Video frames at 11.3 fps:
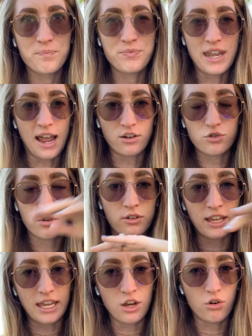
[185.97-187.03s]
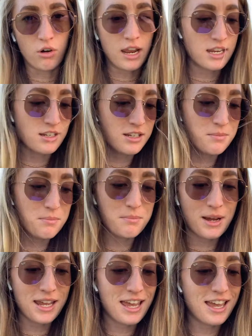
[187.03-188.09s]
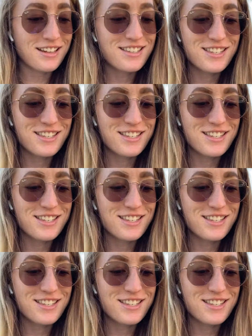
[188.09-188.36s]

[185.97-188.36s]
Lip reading: natural and like ingrained in my head.